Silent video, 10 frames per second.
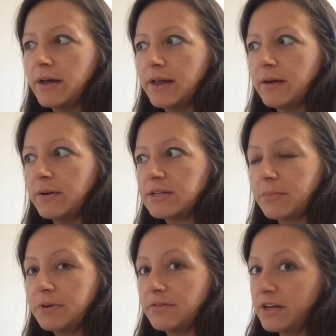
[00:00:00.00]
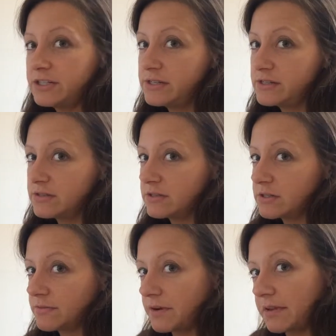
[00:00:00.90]
on top of your veggies,
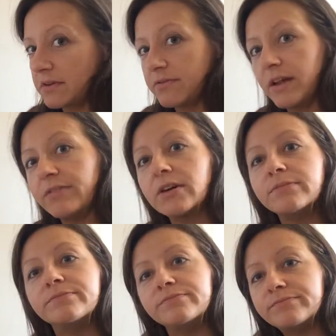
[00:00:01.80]
just for a little flavor.